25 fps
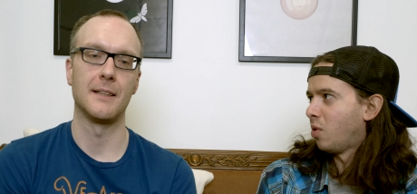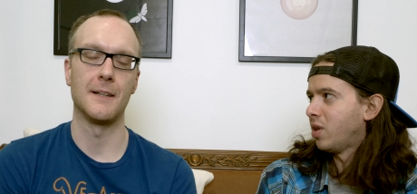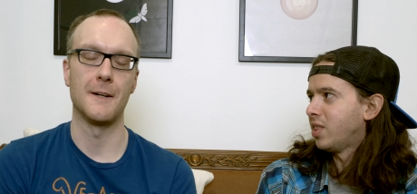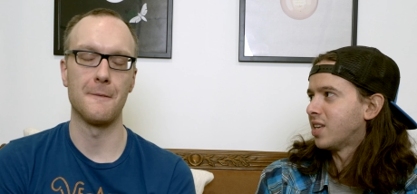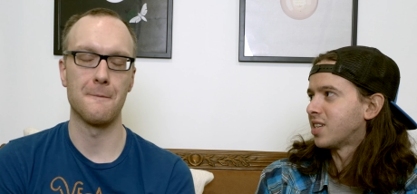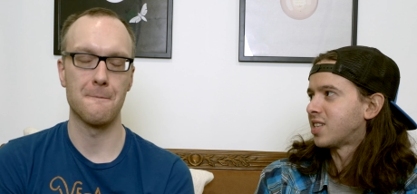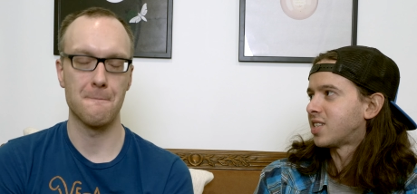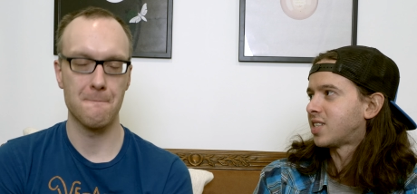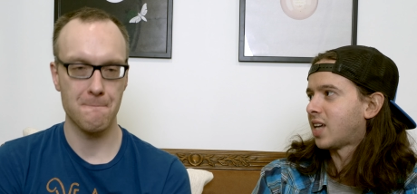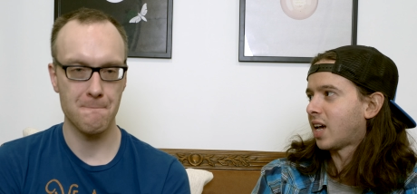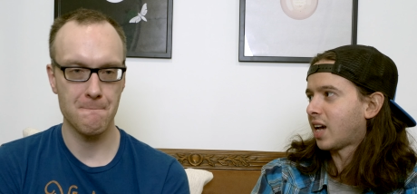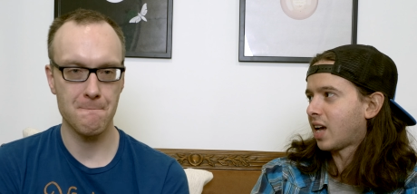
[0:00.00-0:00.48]
Speaker 1: when yeah.
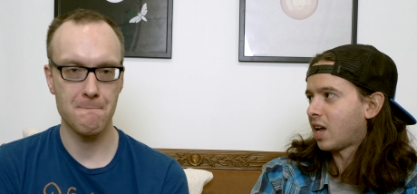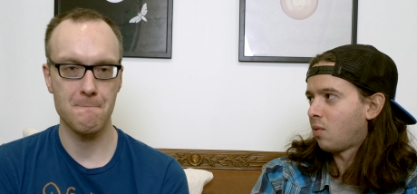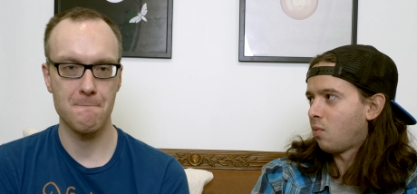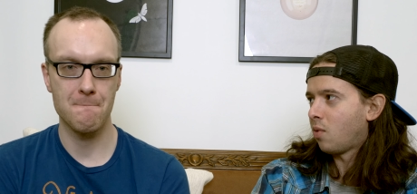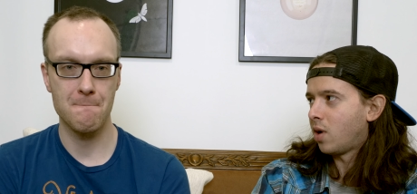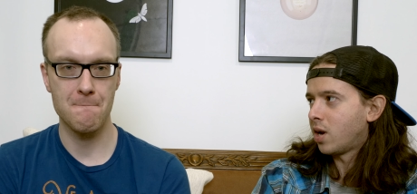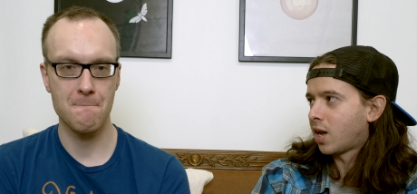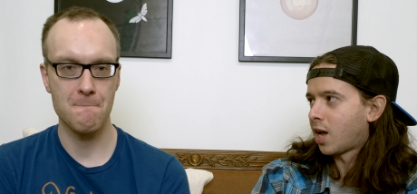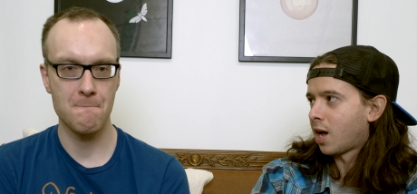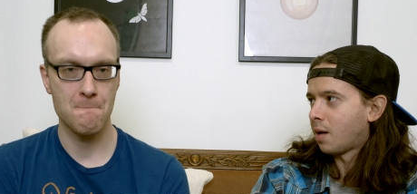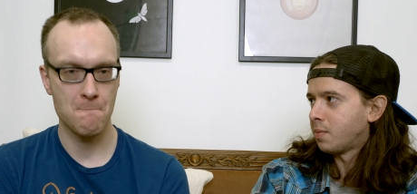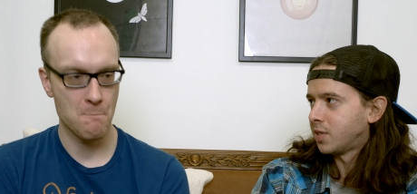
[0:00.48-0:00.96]
the second
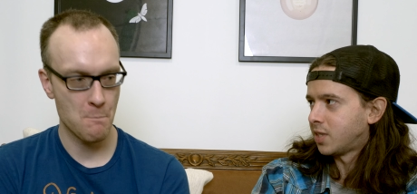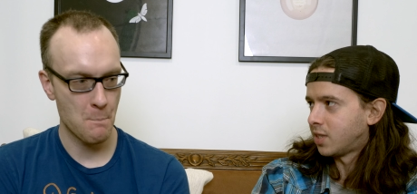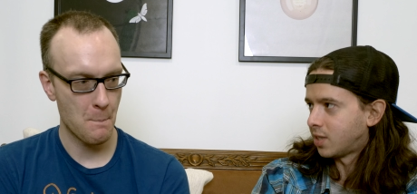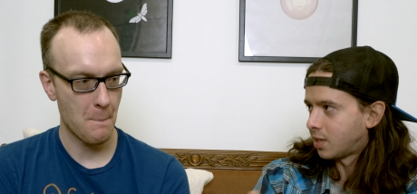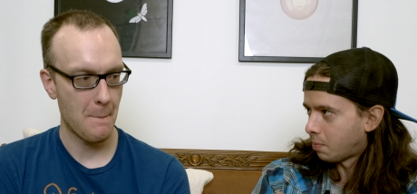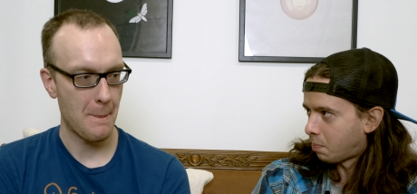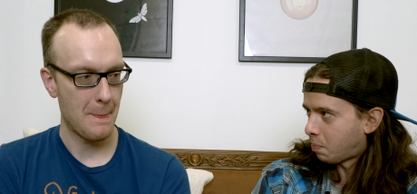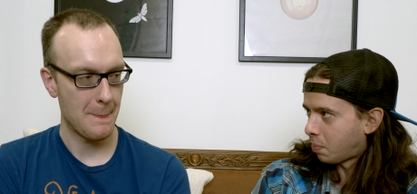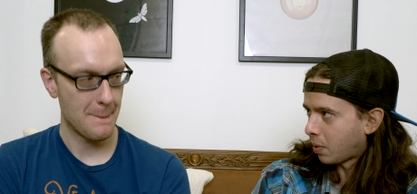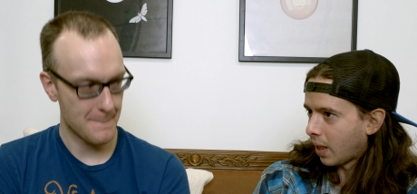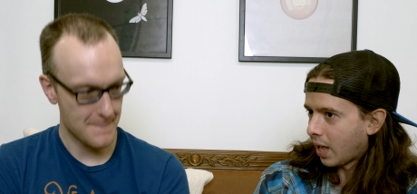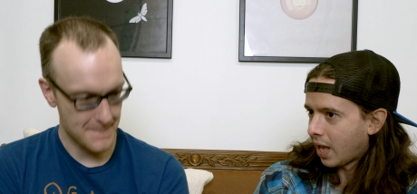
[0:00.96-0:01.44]
one comes
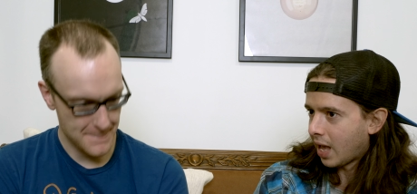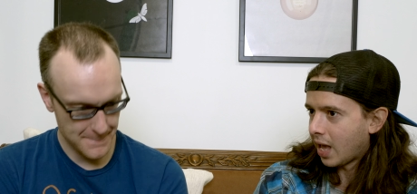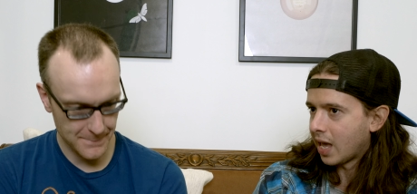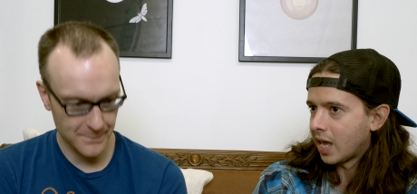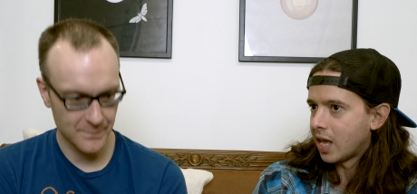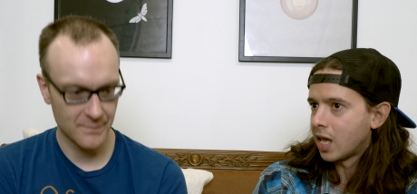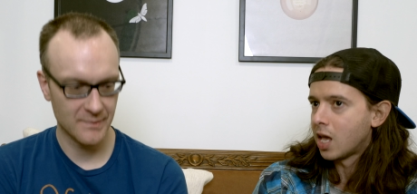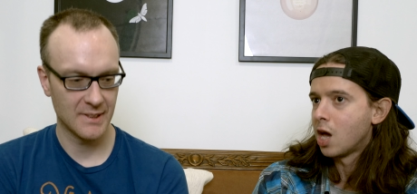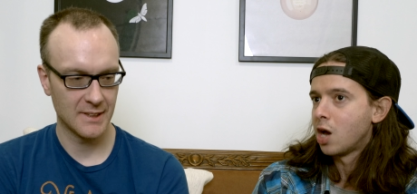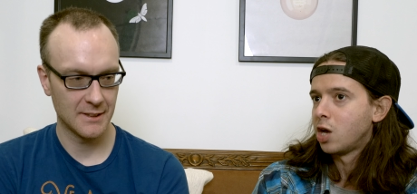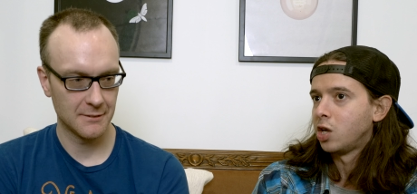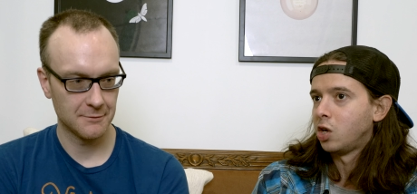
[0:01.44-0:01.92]
into
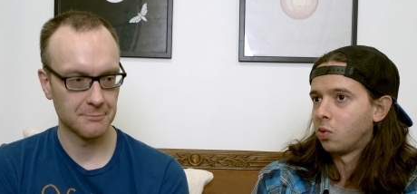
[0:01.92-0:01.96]
play,